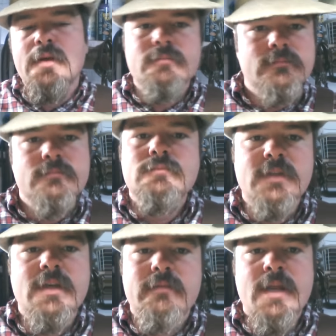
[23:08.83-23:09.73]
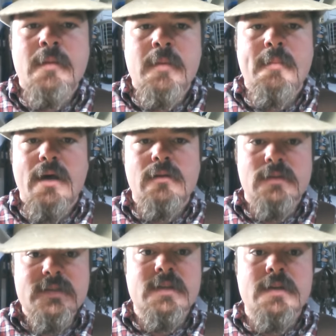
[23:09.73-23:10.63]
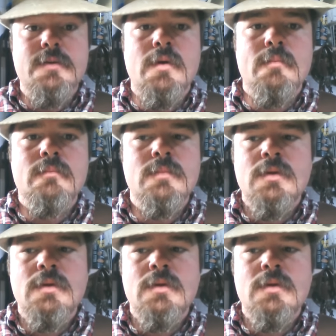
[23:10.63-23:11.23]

that give a damn about listening to him.